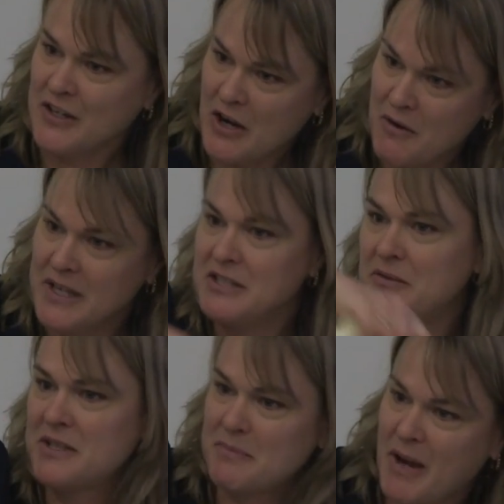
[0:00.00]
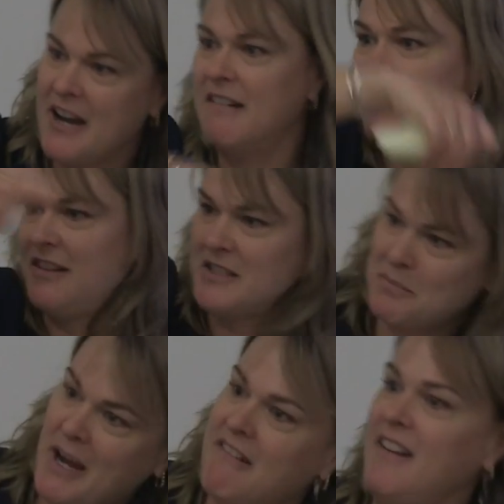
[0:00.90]
go into a spiral and
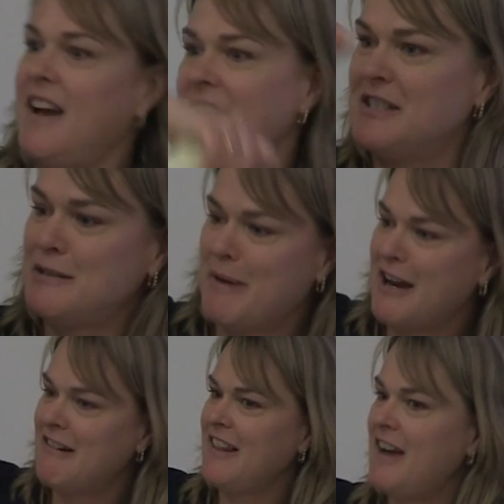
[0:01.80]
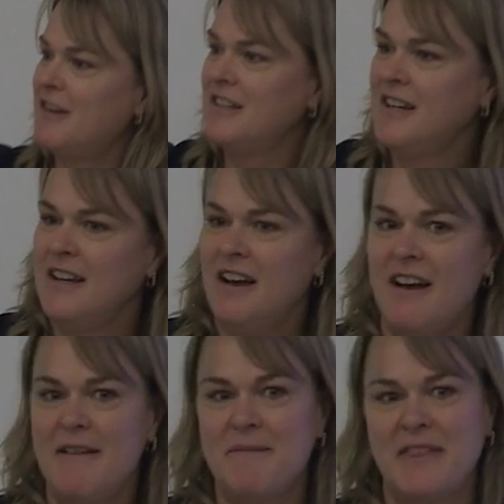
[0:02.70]
spiral out and spiral out.
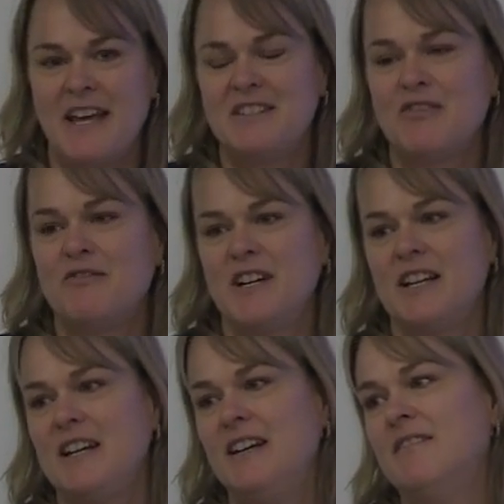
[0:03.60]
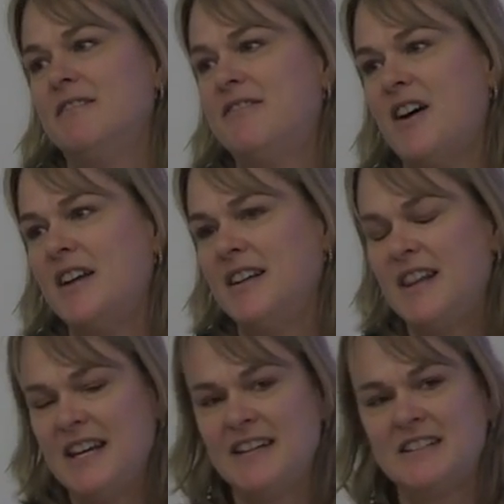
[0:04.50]
Um, that's a really fun
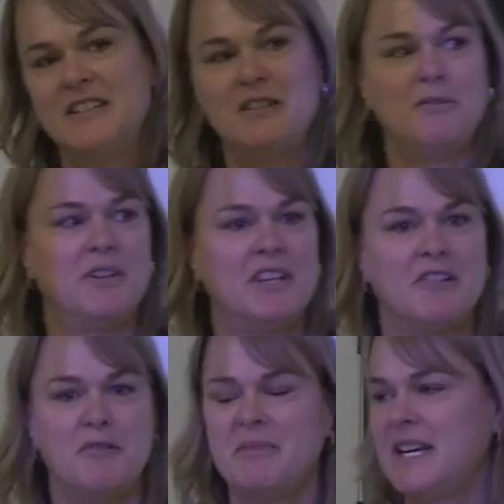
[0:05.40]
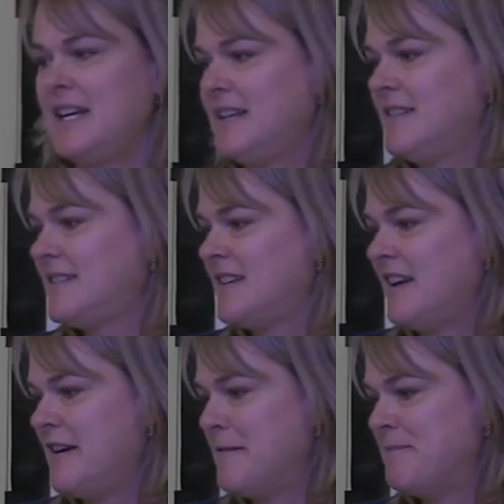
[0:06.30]
thing to do with a group of kids.
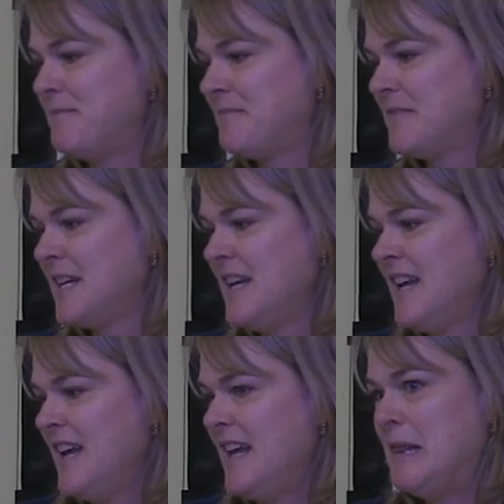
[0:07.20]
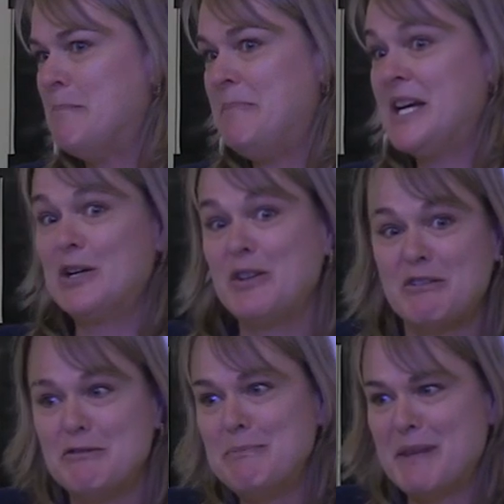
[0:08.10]
Um, and the bigger the
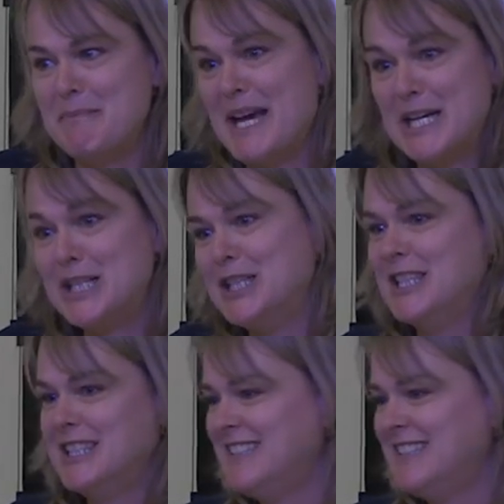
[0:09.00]
group, the better.